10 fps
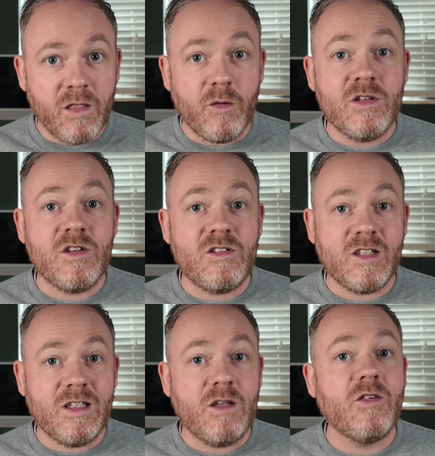there is a
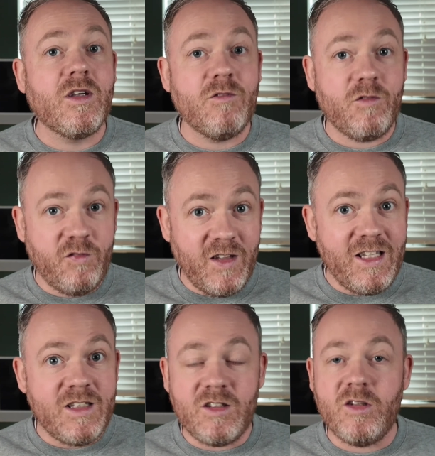significant
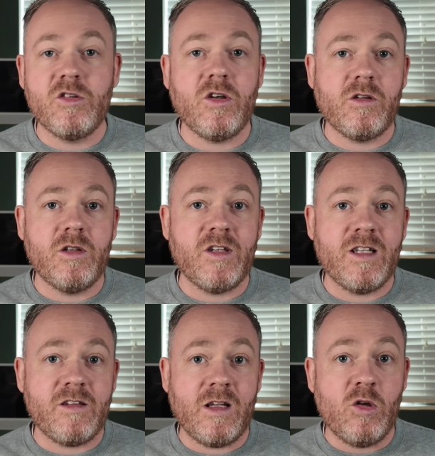fee to use Hargreaves
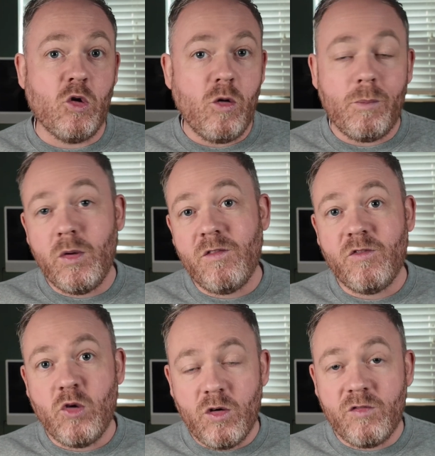Lansdown,
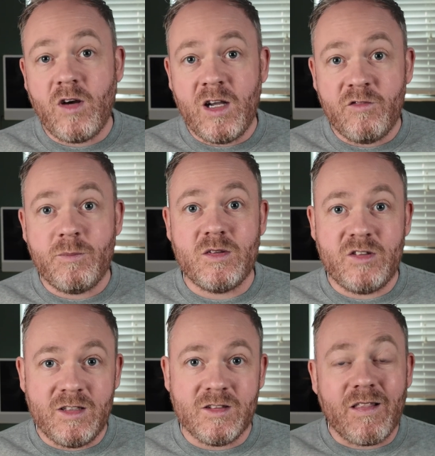0.45%.